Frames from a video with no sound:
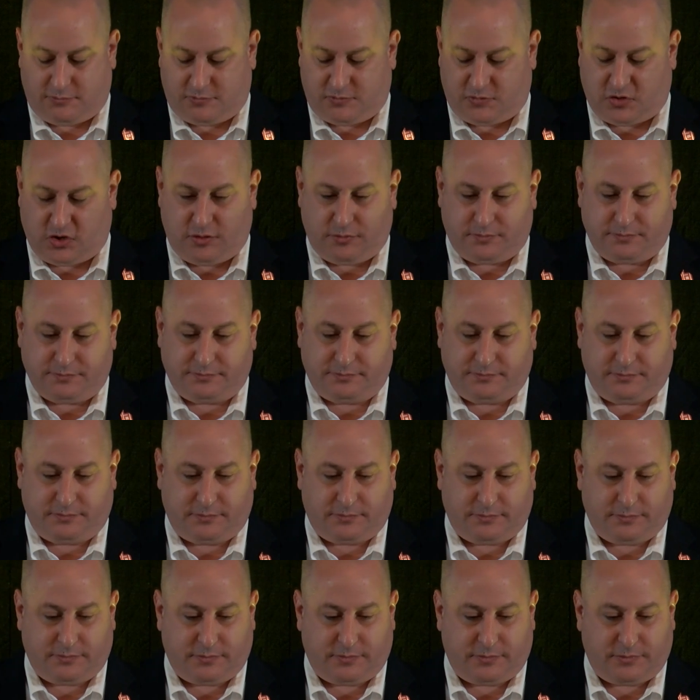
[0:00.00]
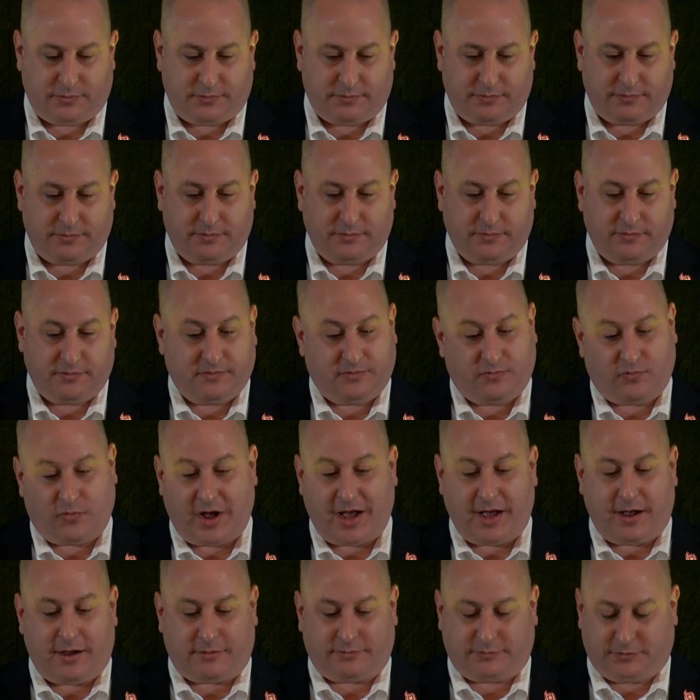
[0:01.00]
Oh,
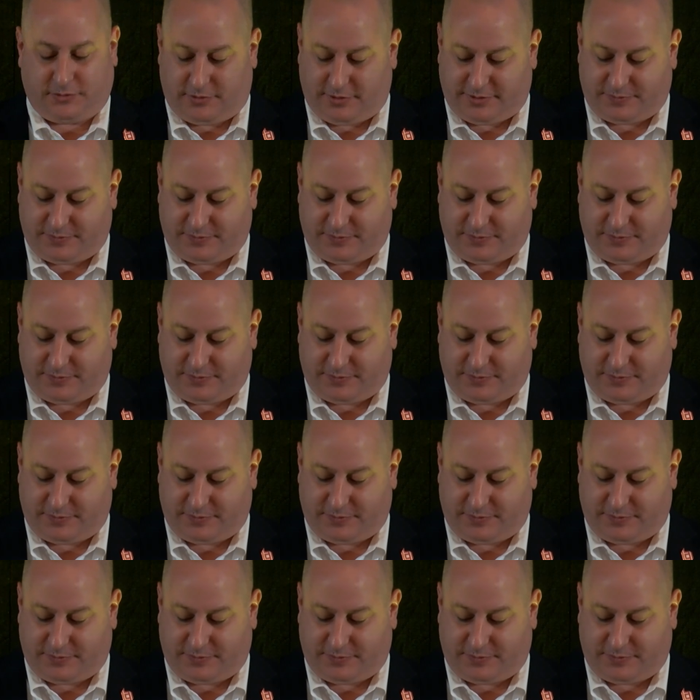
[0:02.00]
wow,